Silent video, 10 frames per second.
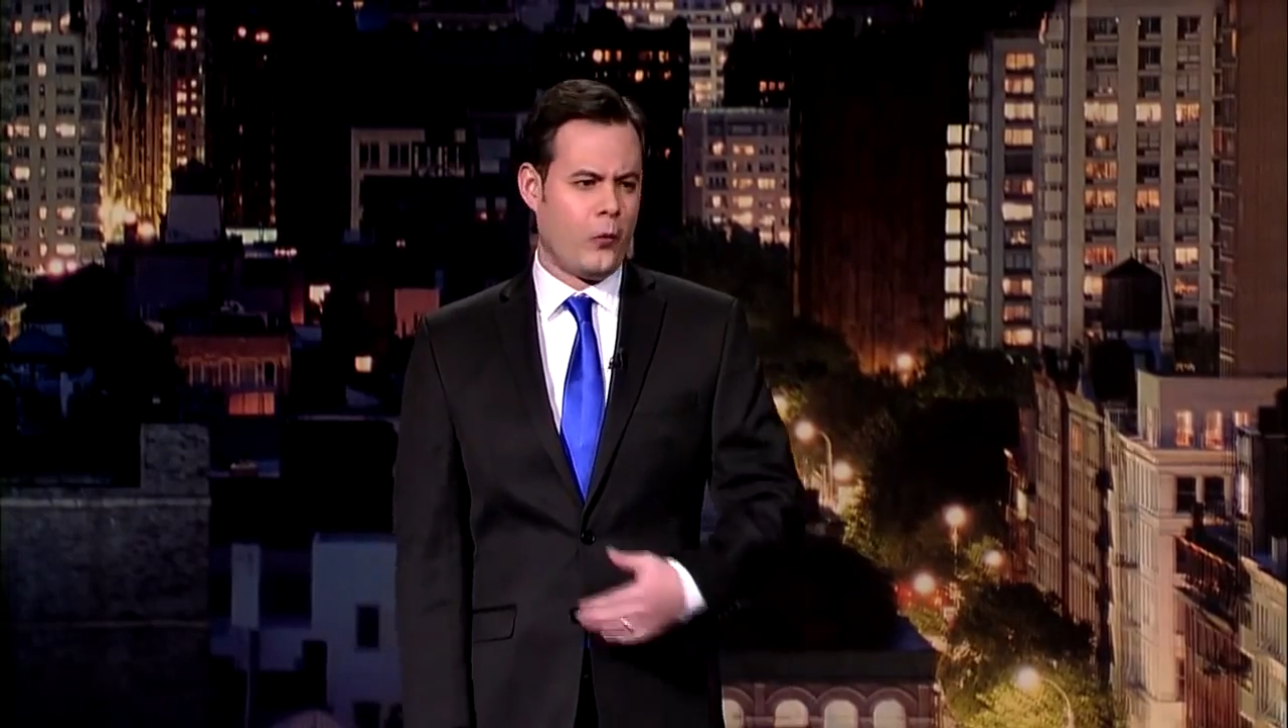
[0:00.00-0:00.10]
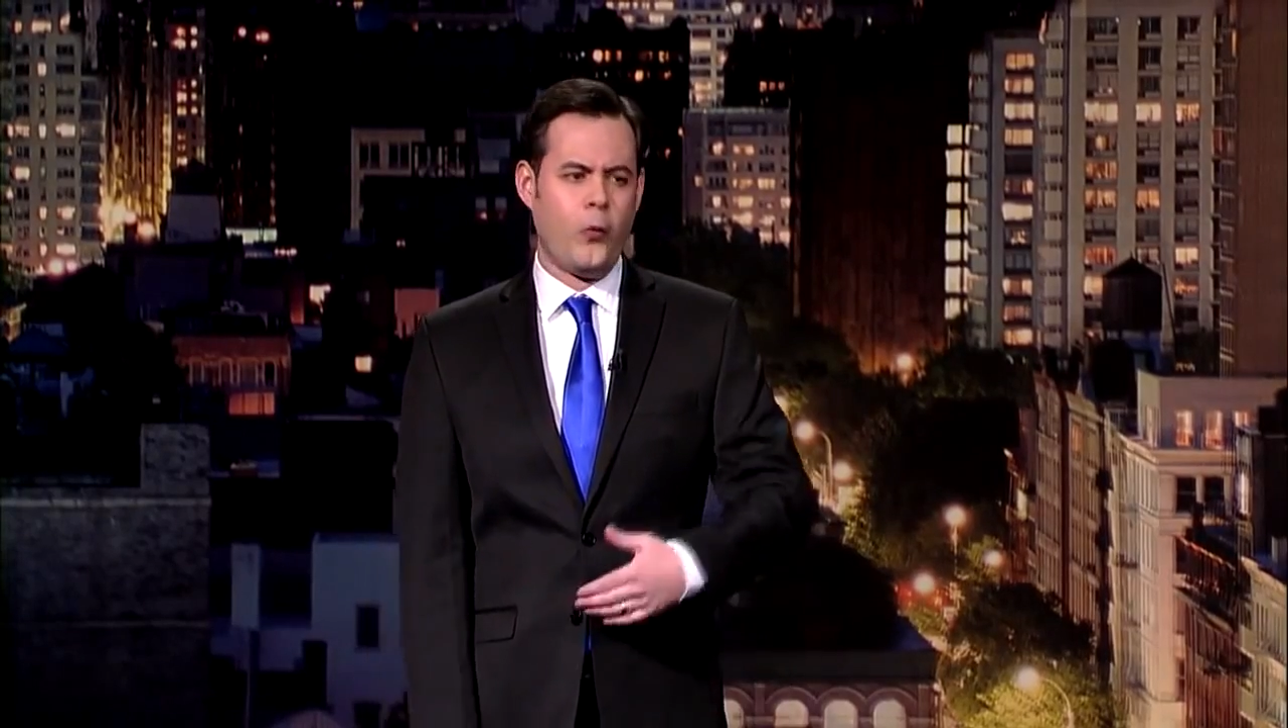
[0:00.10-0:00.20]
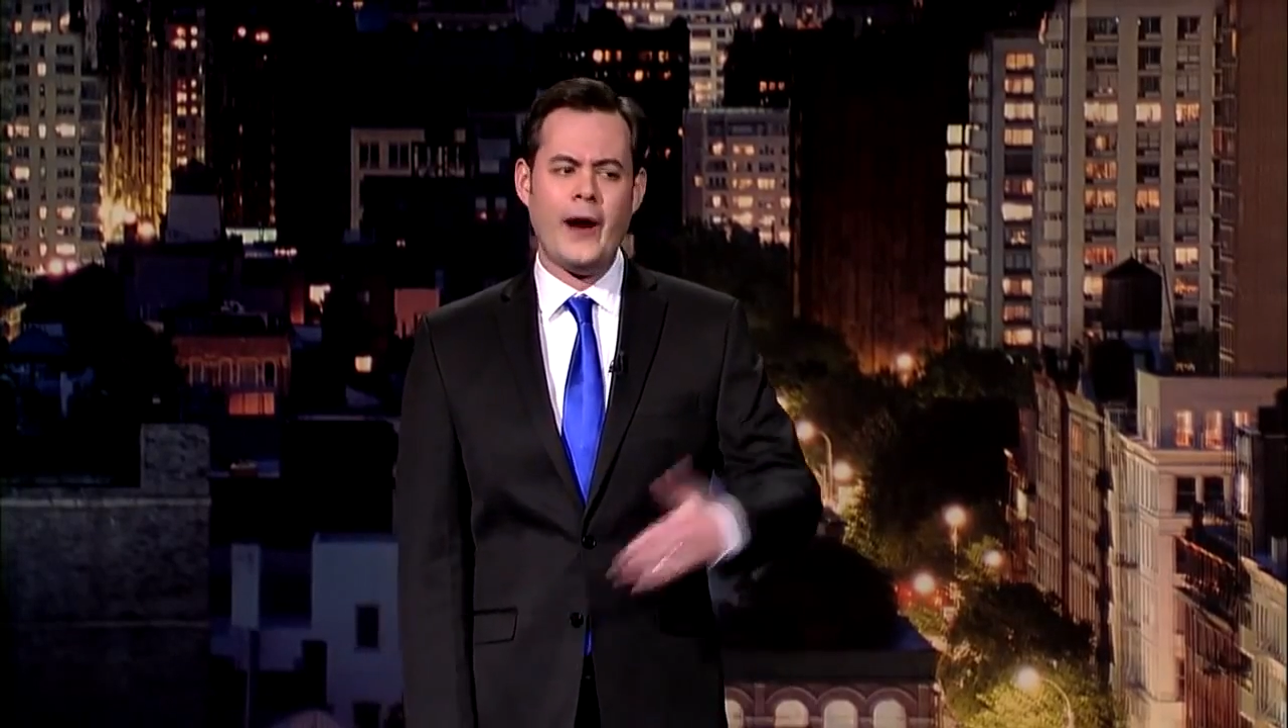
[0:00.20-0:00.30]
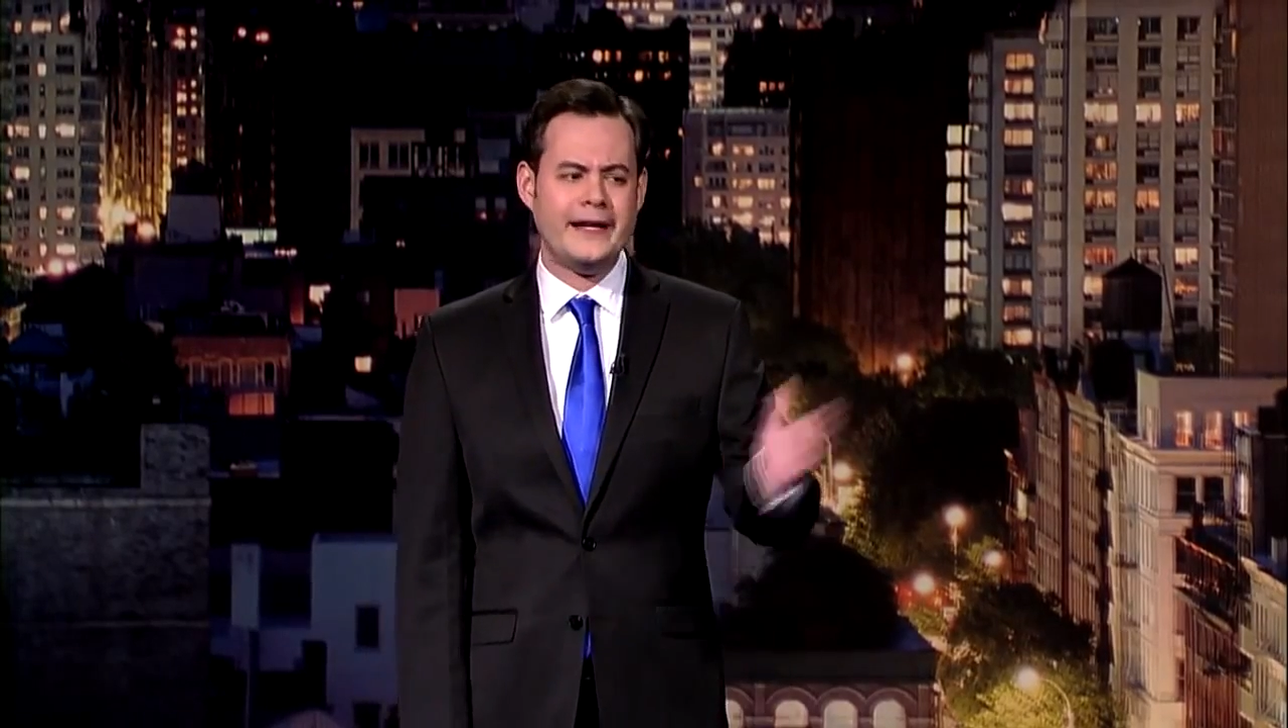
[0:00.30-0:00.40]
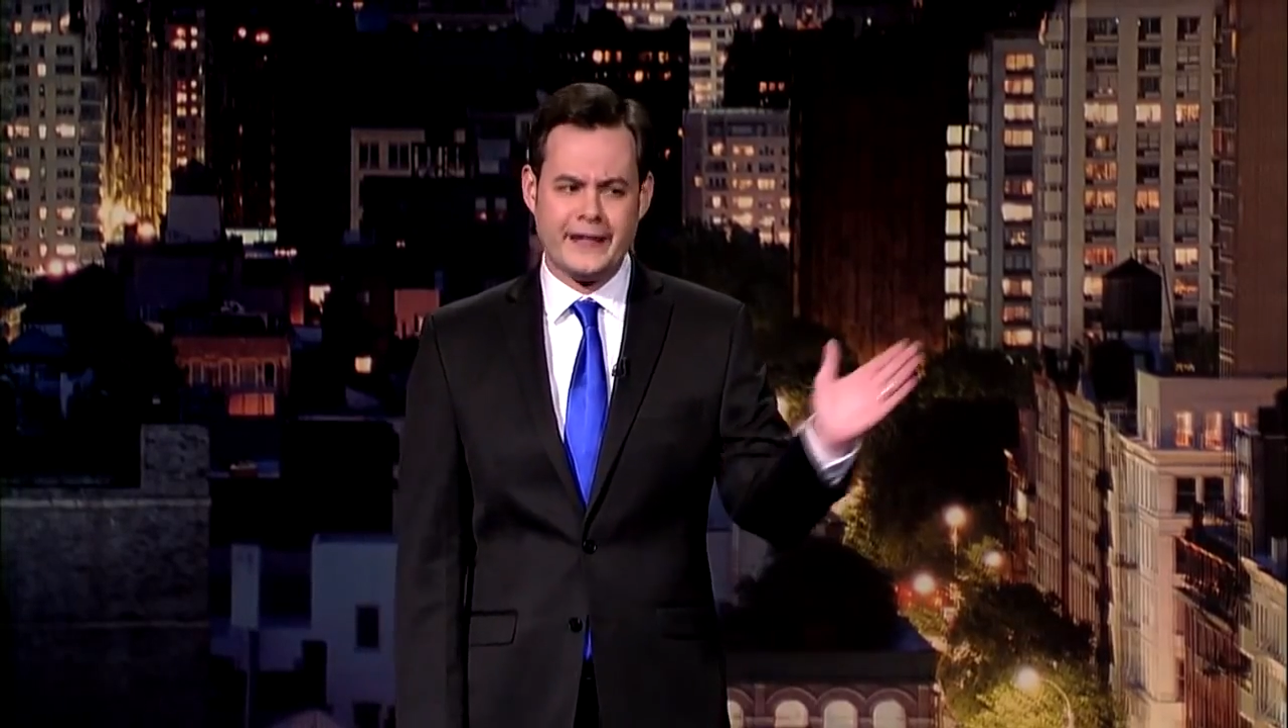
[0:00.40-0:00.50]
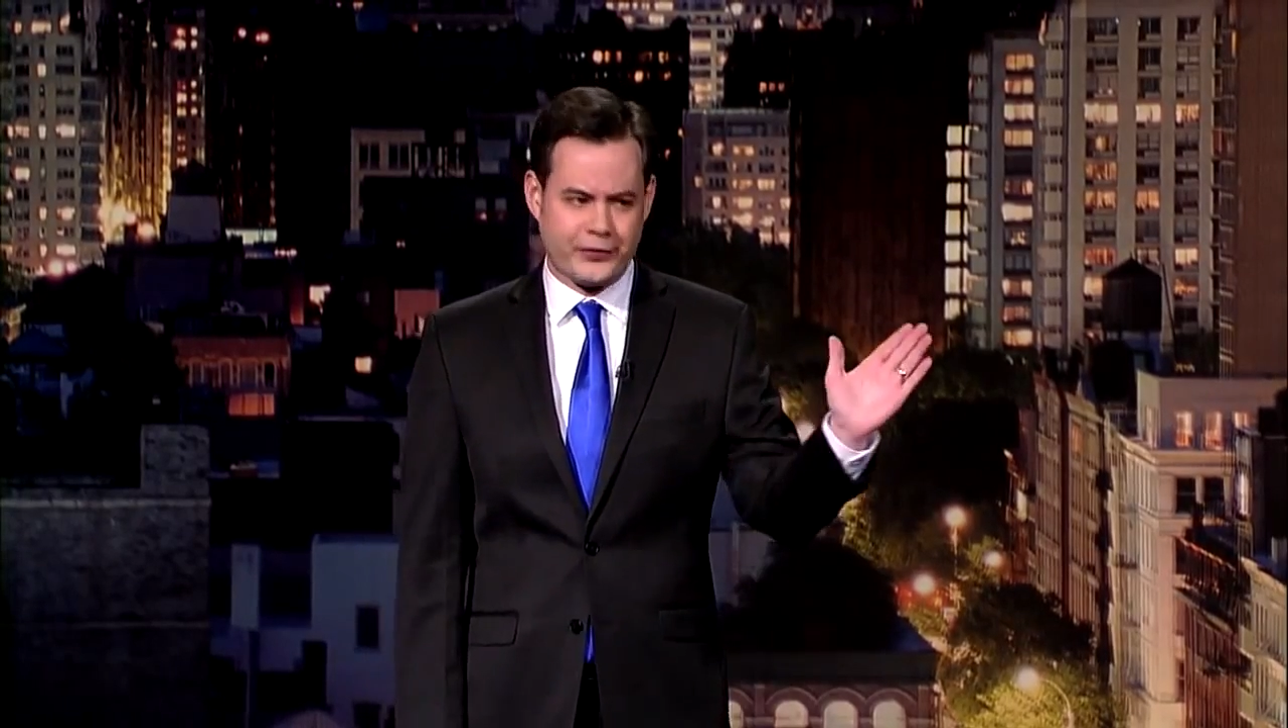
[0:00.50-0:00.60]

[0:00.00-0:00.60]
when you